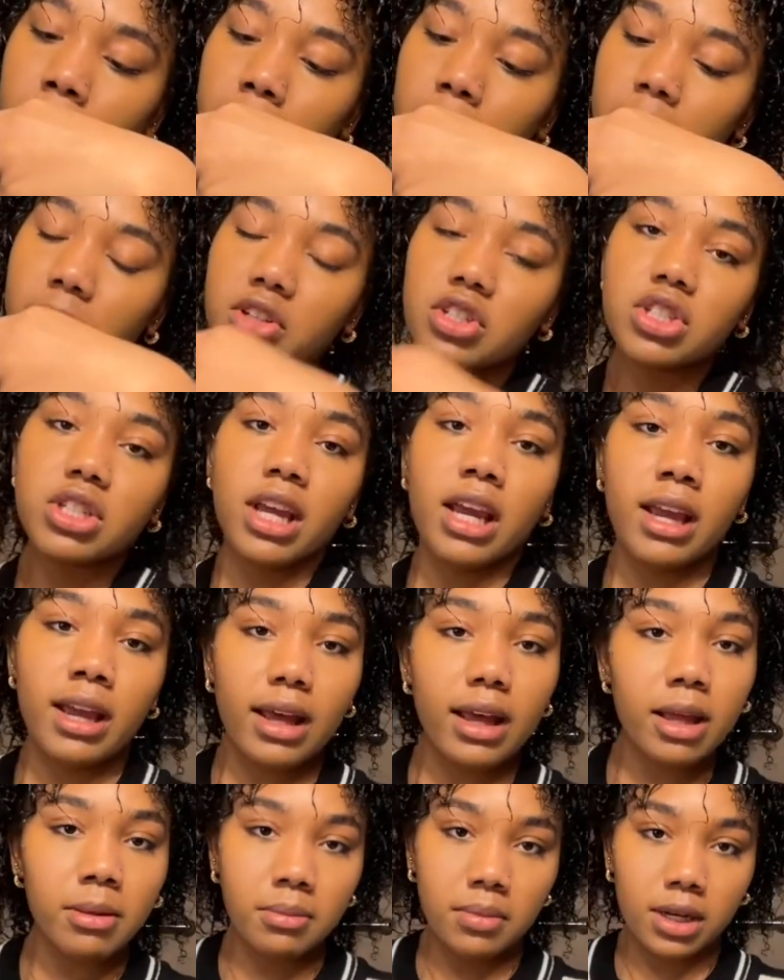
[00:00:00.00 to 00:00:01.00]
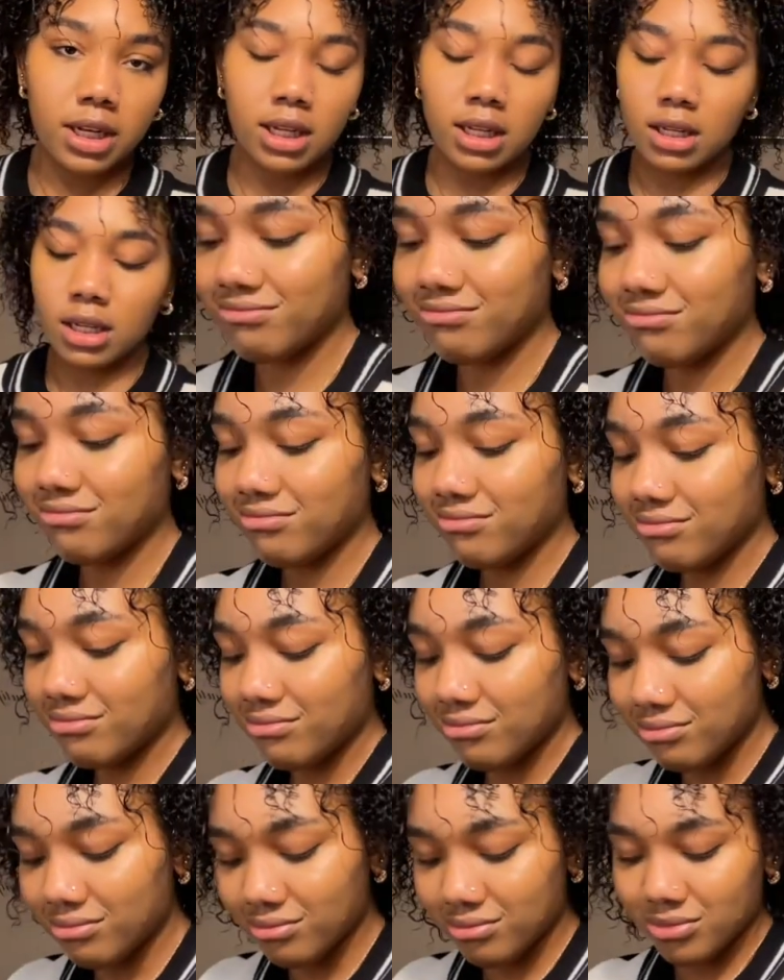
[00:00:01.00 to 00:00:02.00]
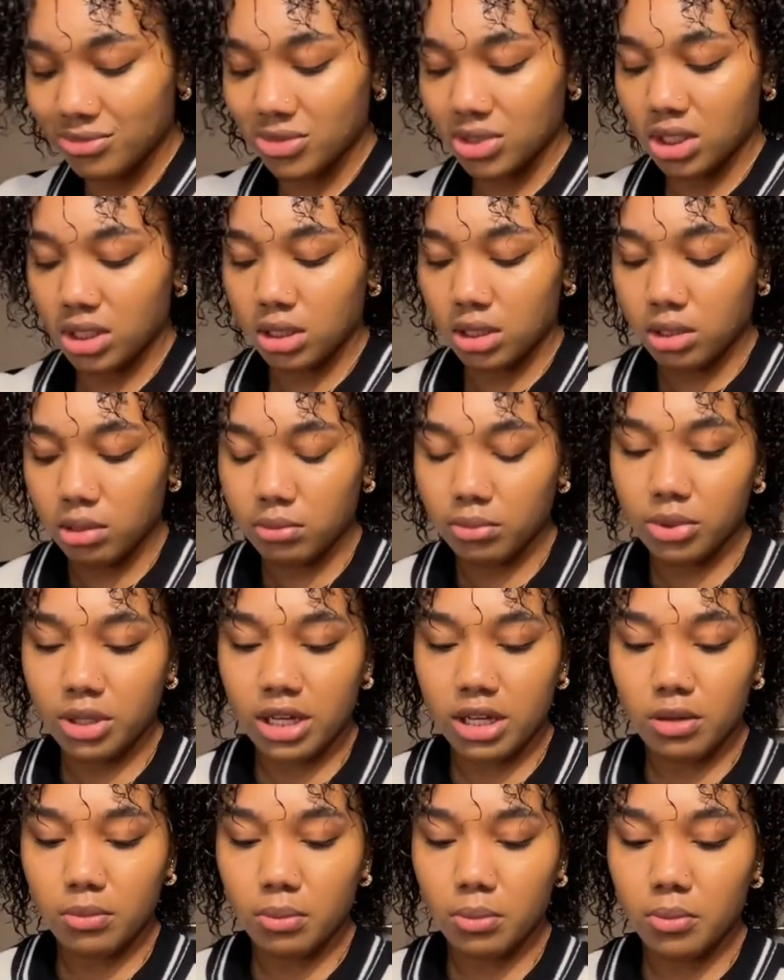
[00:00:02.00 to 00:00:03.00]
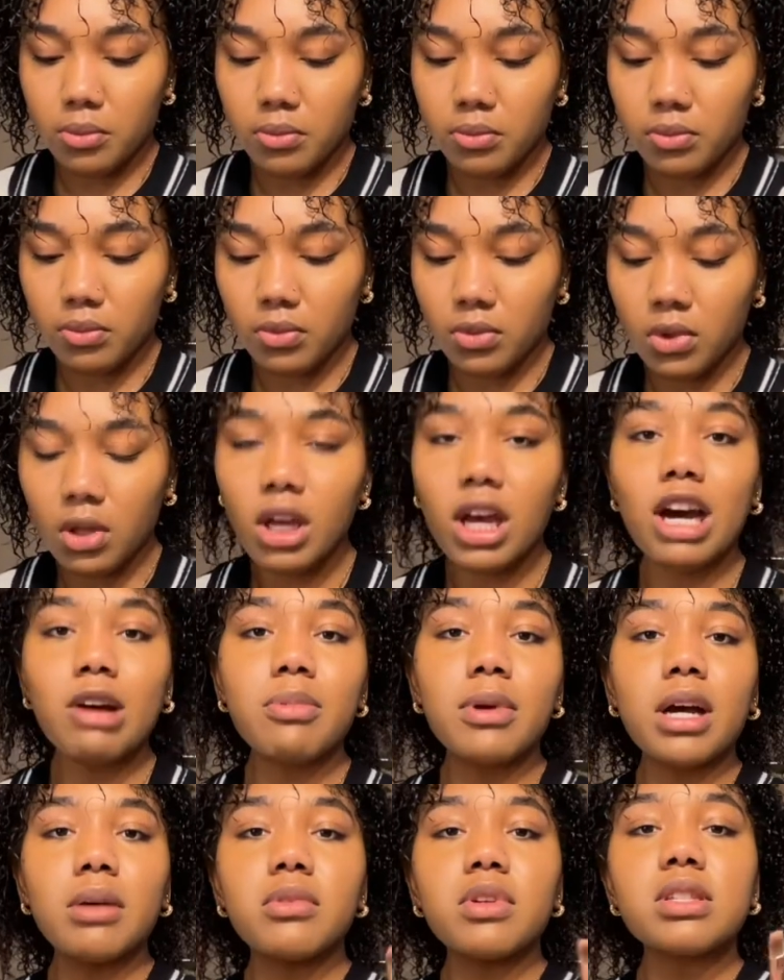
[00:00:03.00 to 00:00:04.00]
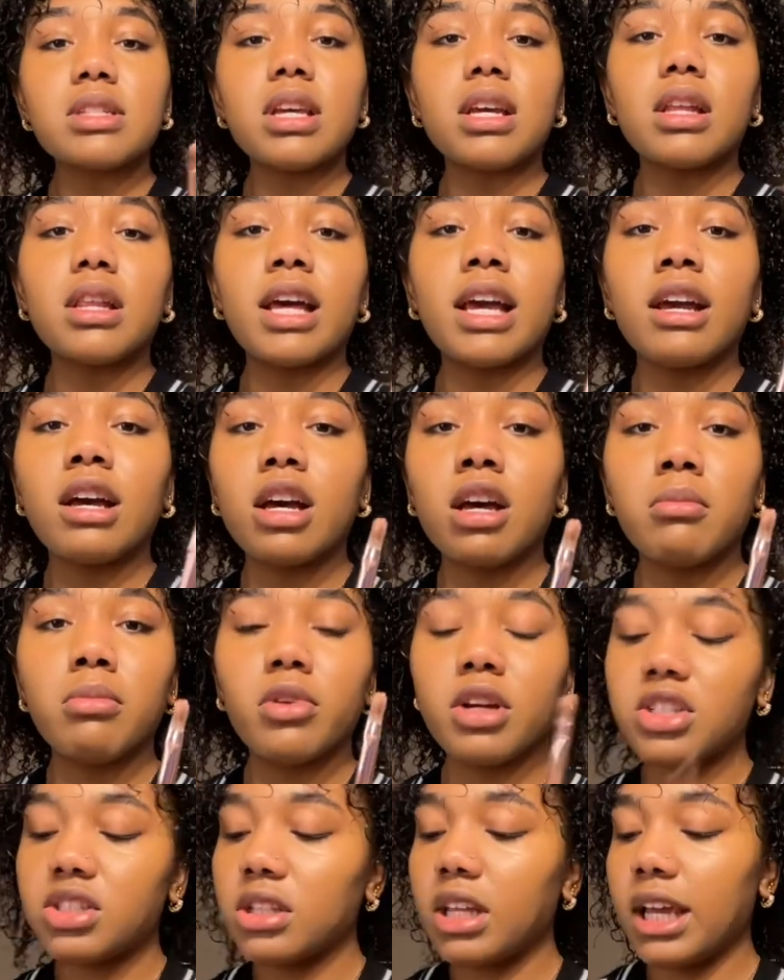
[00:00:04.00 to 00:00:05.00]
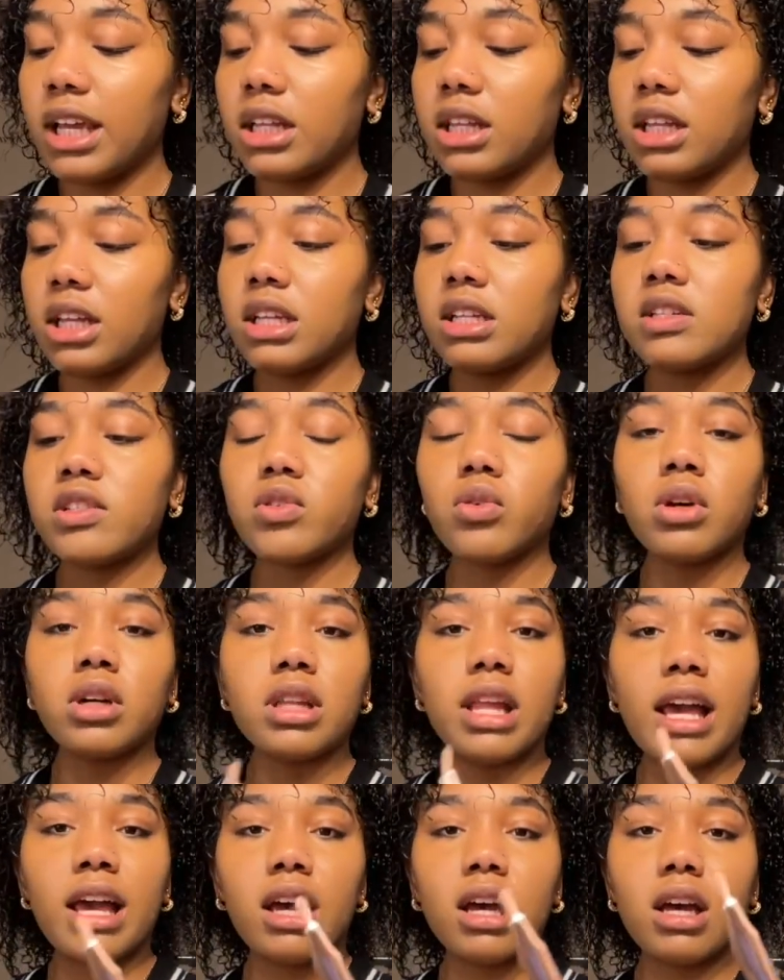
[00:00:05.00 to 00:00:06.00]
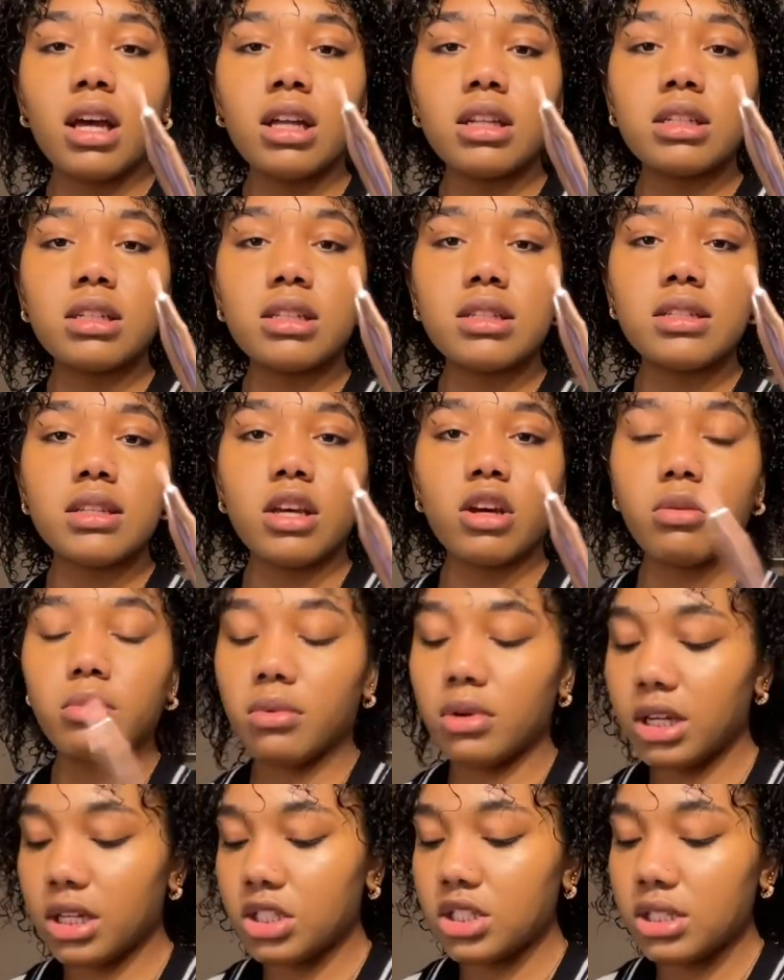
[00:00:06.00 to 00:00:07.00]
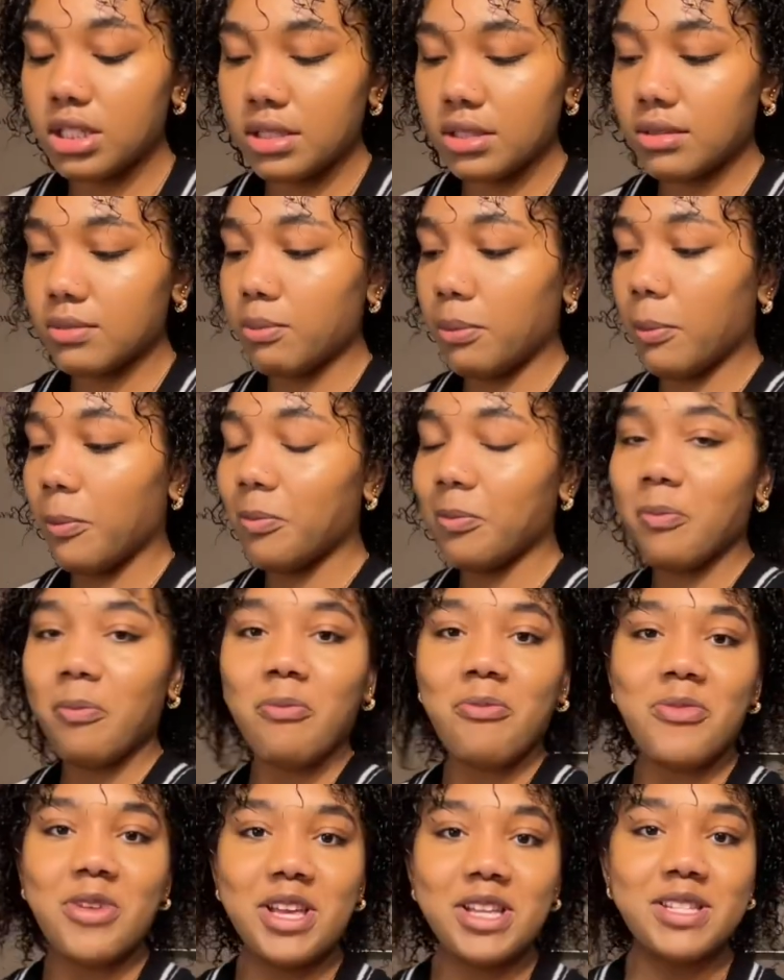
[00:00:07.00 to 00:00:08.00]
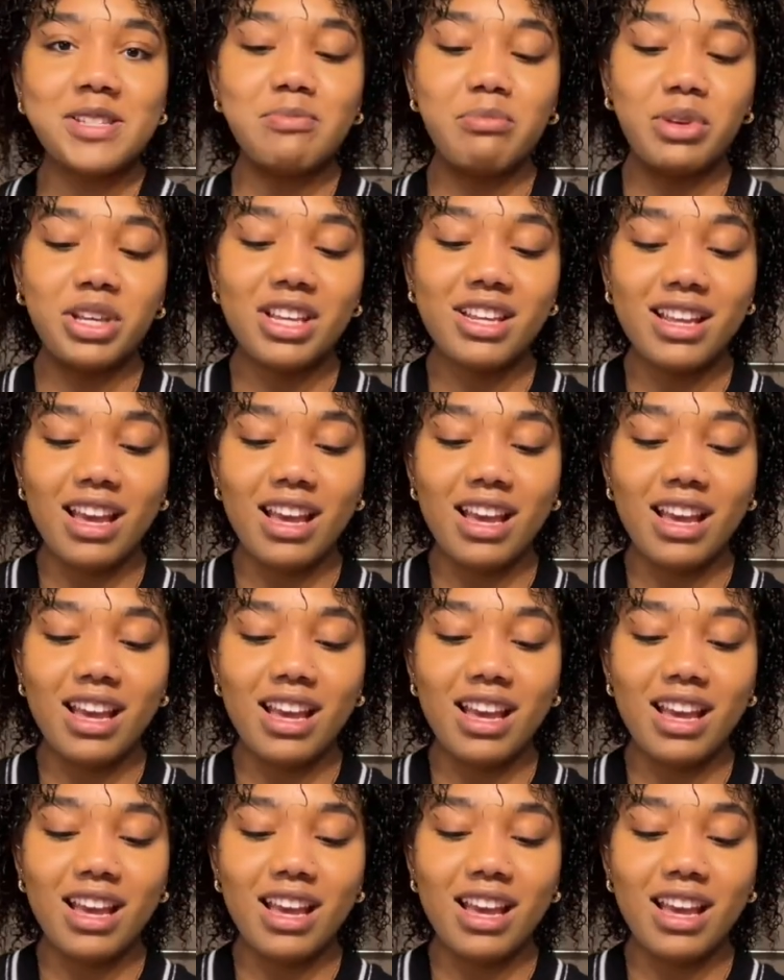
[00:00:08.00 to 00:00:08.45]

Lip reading: shade Ebony, but I'll probably take like a brush like this or like a detail brush. It's bent.